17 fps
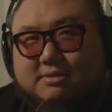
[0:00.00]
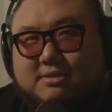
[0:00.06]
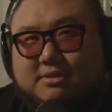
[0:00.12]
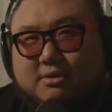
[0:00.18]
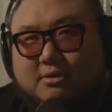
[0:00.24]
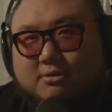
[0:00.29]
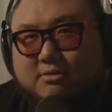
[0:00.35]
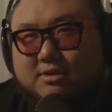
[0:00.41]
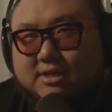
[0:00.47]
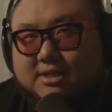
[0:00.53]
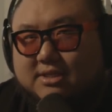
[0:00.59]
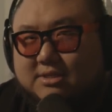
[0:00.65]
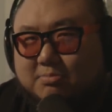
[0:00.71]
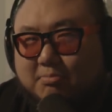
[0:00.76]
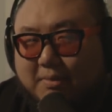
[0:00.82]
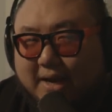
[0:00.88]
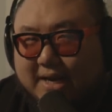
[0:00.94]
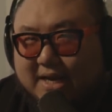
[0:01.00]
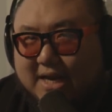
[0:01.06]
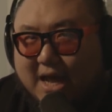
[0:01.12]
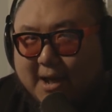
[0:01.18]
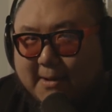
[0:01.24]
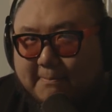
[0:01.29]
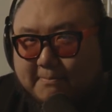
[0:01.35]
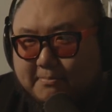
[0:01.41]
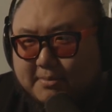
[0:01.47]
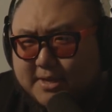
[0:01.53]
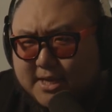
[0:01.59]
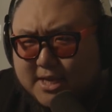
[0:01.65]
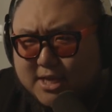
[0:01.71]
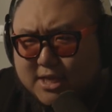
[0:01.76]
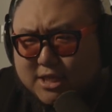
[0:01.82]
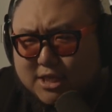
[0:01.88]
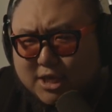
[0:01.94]
So this might not
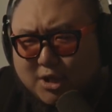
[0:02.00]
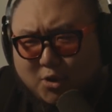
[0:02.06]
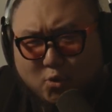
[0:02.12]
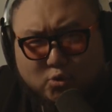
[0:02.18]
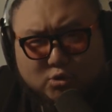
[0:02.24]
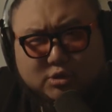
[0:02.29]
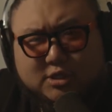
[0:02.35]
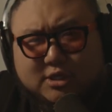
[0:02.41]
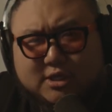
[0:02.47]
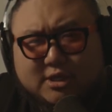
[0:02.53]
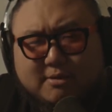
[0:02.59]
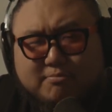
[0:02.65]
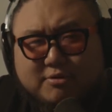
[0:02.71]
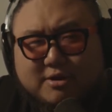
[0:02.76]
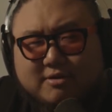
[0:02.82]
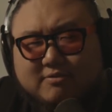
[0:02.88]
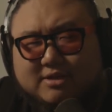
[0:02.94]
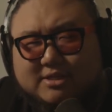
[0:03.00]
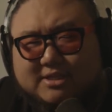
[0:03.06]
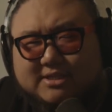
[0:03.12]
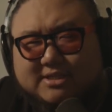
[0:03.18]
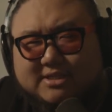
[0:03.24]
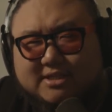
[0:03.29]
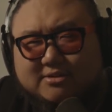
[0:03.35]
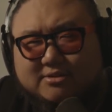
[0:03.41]
be the only pre-release